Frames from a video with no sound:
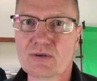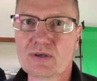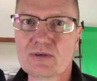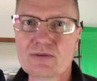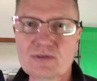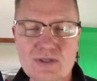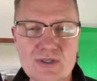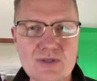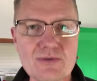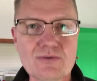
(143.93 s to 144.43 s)
You
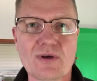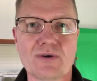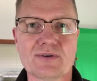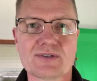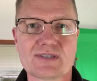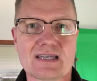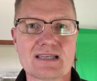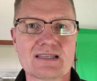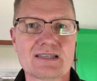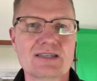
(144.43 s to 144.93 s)
do those
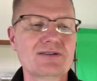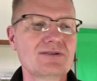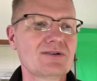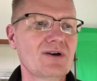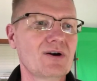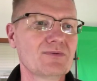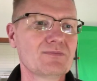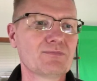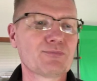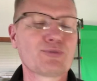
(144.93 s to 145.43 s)
things. You
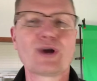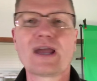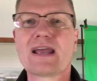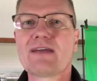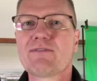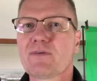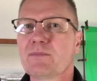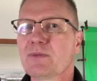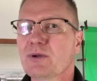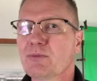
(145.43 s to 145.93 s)
don't break
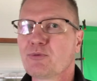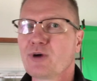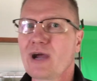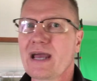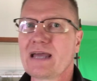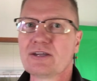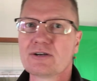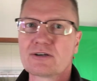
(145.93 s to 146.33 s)
from your brand.